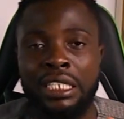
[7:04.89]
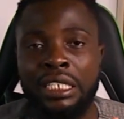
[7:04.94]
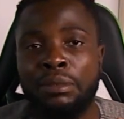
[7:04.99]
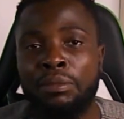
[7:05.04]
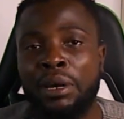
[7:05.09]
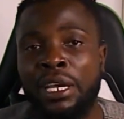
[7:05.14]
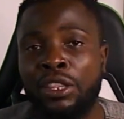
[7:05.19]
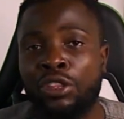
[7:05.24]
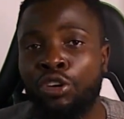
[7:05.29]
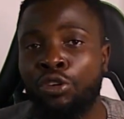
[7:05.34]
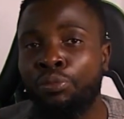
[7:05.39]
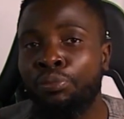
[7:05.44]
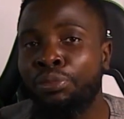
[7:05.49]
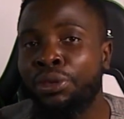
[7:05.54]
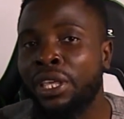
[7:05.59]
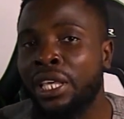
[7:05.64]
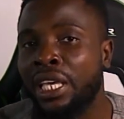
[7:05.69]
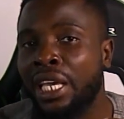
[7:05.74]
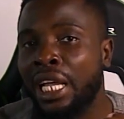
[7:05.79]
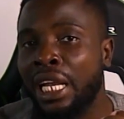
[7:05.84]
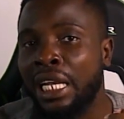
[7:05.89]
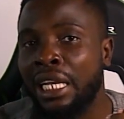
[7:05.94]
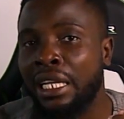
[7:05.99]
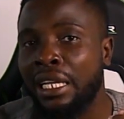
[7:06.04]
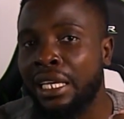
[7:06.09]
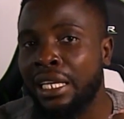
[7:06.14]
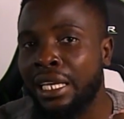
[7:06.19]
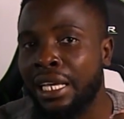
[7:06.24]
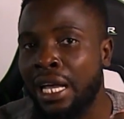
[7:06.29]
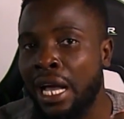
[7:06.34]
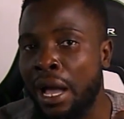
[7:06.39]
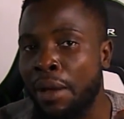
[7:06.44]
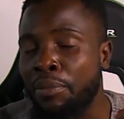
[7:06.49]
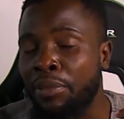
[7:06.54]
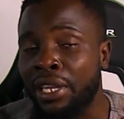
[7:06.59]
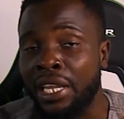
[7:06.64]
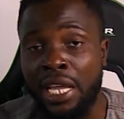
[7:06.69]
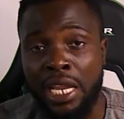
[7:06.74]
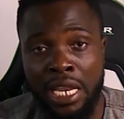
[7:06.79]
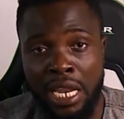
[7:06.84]
It might not
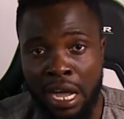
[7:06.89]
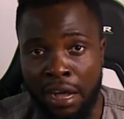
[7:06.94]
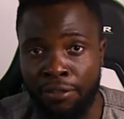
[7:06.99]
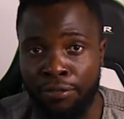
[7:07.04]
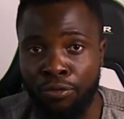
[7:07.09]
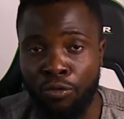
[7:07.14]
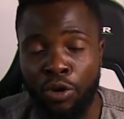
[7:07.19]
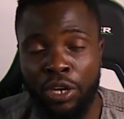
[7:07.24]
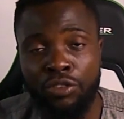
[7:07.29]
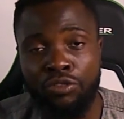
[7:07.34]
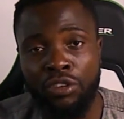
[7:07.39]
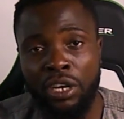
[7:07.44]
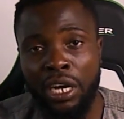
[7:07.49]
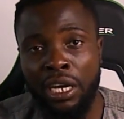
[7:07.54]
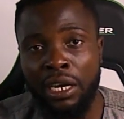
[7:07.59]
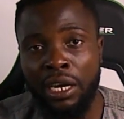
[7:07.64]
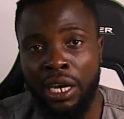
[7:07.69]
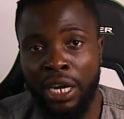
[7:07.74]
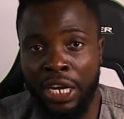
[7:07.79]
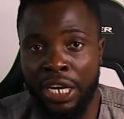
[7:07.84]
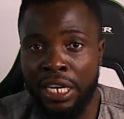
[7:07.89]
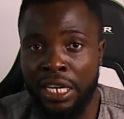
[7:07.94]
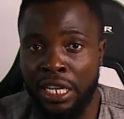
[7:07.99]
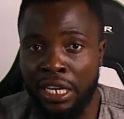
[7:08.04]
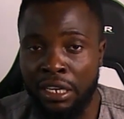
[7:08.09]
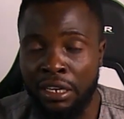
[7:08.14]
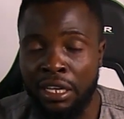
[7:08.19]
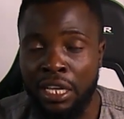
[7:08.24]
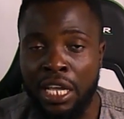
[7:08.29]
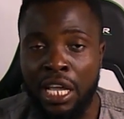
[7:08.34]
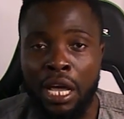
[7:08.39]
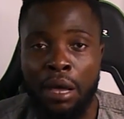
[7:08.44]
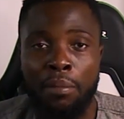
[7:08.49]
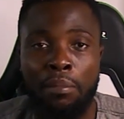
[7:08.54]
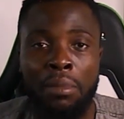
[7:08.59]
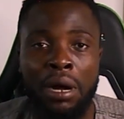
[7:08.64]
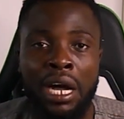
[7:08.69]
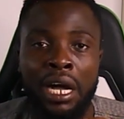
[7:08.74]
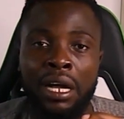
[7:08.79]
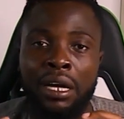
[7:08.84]
be enough when you are learning,
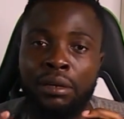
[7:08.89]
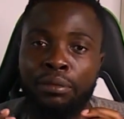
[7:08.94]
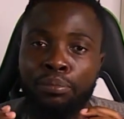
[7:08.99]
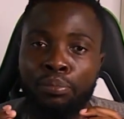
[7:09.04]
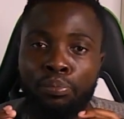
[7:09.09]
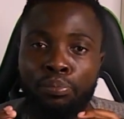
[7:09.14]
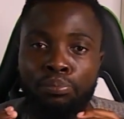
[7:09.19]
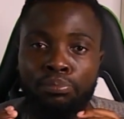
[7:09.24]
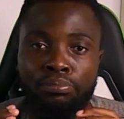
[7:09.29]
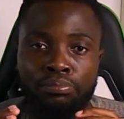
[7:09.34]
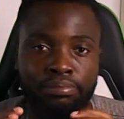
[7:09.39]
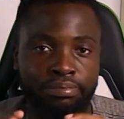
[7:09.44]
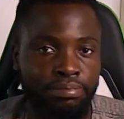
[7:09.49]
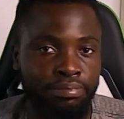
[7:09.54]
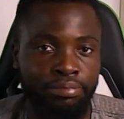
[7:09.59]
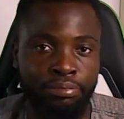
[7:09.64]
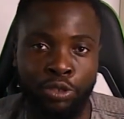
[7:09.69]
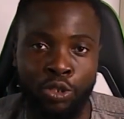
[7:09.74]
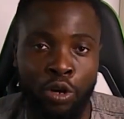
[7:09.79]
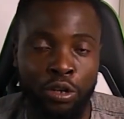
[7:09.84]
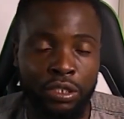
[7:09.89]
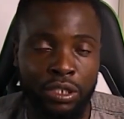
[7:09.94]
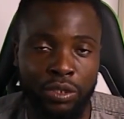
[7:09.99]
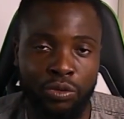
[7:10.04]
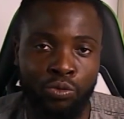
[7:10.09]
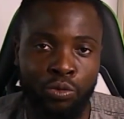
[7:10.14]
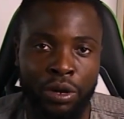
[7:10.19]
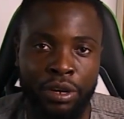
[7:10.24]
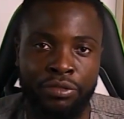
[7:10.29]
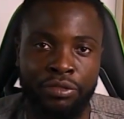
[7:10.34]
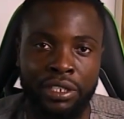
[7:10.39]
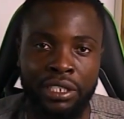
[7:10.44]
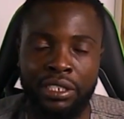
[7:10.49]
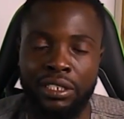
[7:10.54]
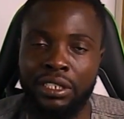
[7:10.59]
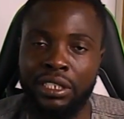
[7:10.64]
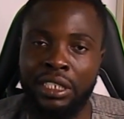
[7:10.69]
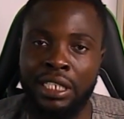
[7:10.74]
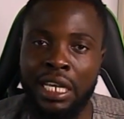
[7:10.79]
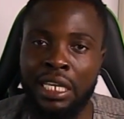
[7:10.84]
but don't
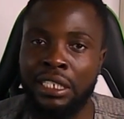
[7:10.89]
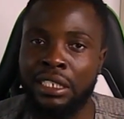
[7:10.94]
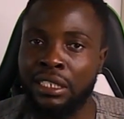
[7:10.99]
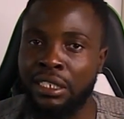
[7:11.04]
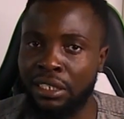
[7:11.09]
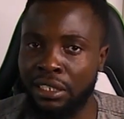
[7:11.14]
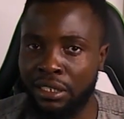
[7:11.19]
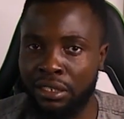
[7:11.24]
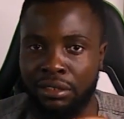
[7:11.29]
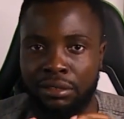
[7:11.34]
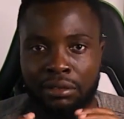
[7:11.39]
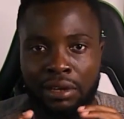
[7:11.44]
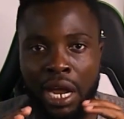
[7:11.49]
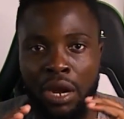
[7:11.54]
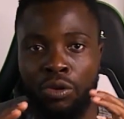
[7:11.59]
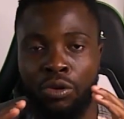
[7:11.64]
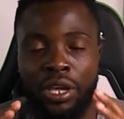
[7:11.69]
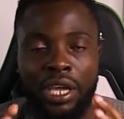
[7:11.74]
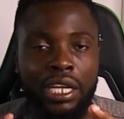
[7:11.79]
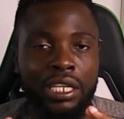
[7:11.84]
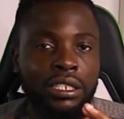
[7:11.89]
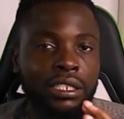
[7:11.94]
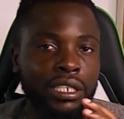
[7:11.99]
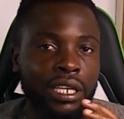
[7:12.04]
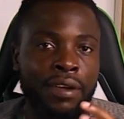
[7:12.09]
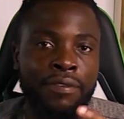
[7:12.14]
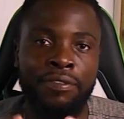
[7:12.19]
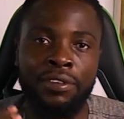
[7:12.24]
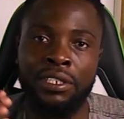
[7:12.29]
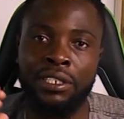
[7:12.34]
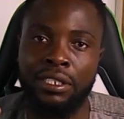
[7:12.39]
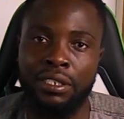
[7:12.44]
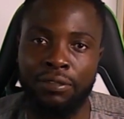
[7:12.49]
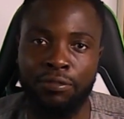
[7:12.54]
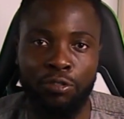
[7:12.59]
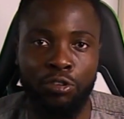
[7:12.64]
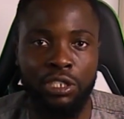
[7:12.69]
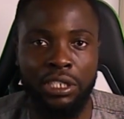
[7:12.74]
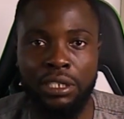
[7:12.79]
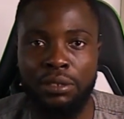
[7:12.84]
worry. Just allocate. If
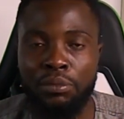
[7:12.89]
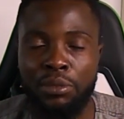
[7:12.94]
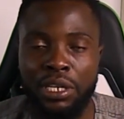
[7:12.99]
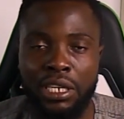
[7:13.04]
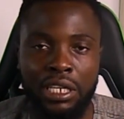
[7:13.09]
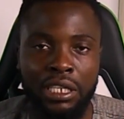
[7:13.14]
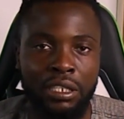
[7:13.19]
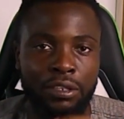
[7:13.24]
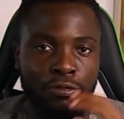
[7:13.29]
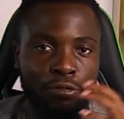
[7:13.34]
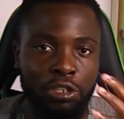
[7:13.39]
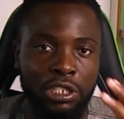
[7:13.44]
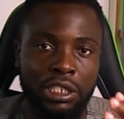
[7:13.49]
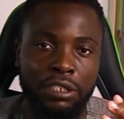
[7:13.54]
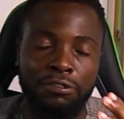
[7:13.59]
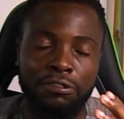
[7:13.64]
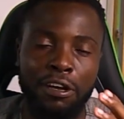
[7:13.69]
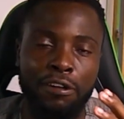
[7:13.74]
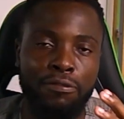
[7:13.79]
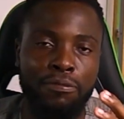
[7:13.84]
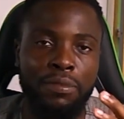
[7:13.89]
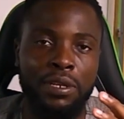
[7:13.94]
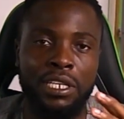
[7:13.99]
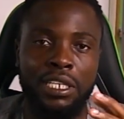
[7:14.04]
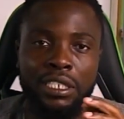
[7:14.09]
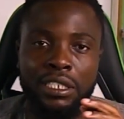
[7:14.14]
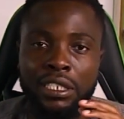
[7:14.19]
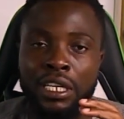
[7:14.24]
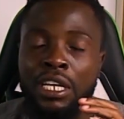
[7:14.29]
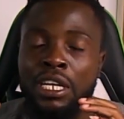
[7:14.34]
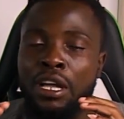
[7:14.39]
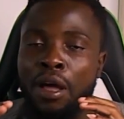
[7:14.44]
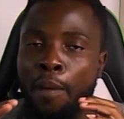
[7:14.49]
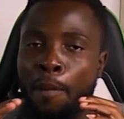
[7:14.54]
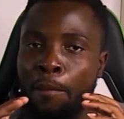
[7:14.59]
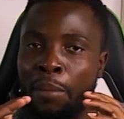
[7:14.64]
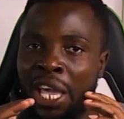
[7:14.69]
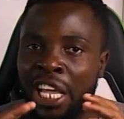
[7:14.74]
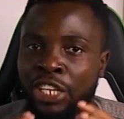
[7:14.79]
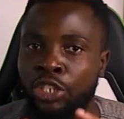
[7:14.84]
it's 40 minutes, 45 minutes,
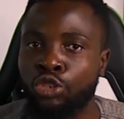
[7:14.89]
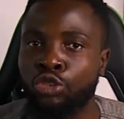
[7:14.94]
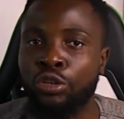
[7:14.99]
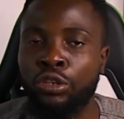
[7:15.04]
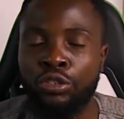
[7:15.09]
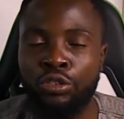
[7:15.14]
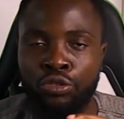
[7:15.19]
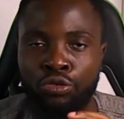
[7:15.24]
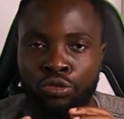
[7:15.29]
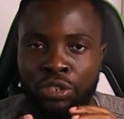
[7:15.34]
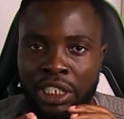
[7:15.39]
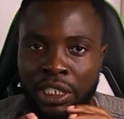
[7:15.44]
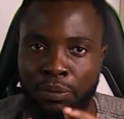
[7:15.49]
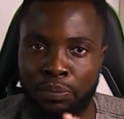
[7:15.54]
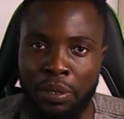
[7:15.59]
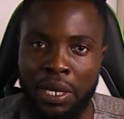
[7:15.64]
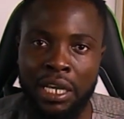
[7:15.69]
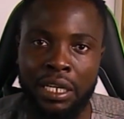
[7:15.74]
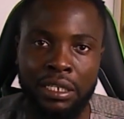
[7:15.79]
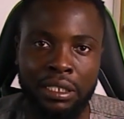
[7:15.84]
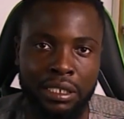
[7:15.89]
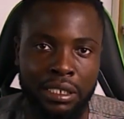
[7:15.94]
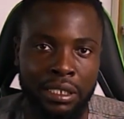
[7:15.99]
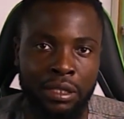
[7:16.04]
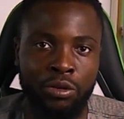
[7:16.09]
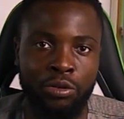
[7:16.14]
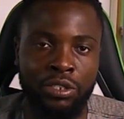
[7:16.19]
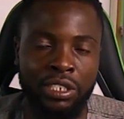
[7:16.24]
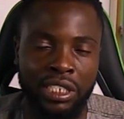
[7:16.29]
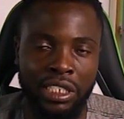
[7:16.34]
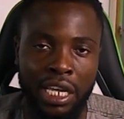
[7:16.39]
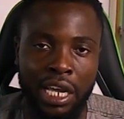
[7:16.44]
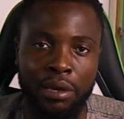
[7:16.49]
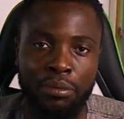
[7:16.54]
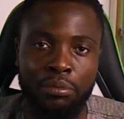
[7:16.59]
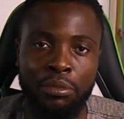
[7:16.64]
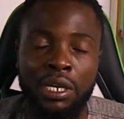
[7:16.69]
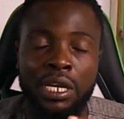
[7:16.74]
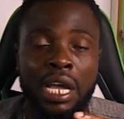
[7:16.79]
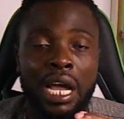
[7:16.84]
make sure you respect those
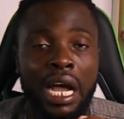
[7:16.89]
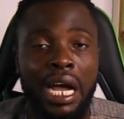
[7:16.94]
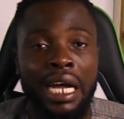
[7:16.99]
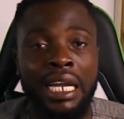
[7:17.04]
time.